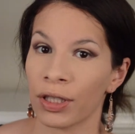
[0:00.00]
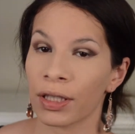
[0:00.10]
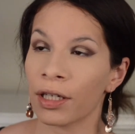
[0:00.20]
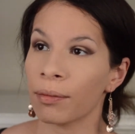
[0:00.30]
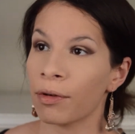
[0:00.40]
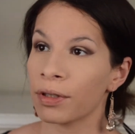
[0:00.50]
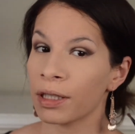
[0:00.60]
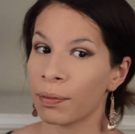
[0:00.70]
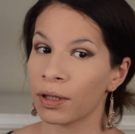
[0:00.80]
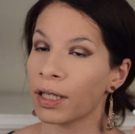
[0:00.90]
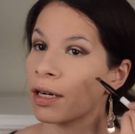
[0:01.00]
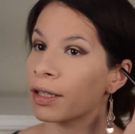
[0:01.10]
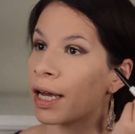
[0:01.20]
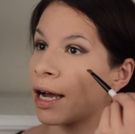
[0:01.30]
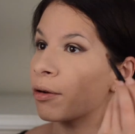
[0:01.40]
just gonna mostly put that
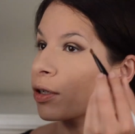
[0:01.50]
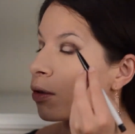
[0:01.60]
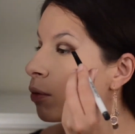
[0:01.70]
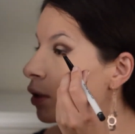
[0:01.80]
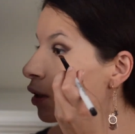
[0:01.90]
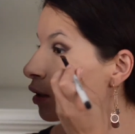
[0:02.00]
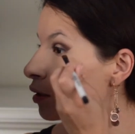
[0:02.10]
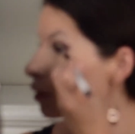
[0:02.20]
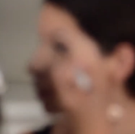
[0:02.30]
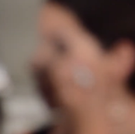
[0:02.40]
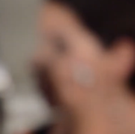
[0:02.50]
on the outer corners.